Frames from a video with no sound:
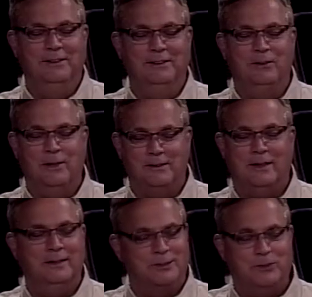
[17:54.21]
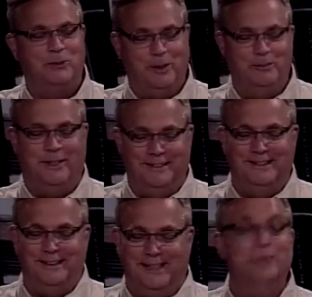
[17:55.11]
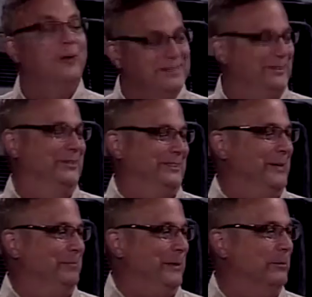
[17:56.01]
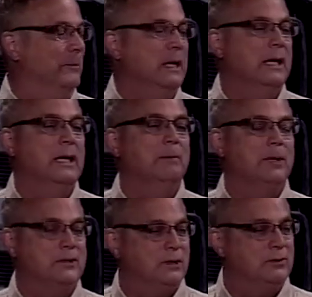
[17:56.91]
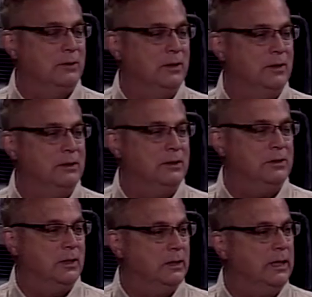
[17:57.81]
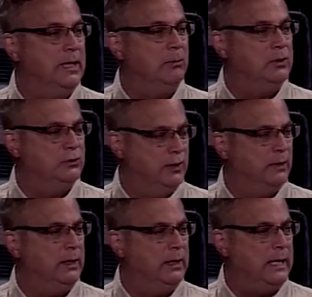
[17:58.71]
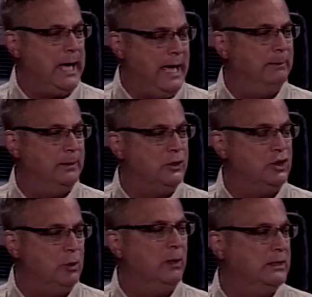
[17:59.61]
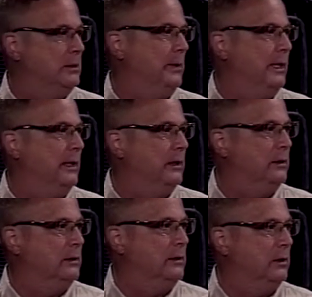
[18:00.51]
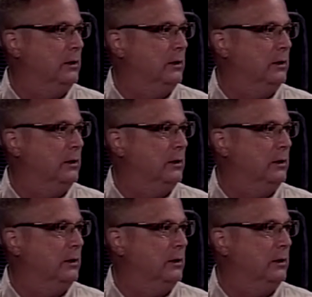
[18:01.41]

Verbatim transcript: Chris, this is what I'm trying to tell you. It was the same people because this uh, this young lady was very uh, adamant that she wants to buy an uh,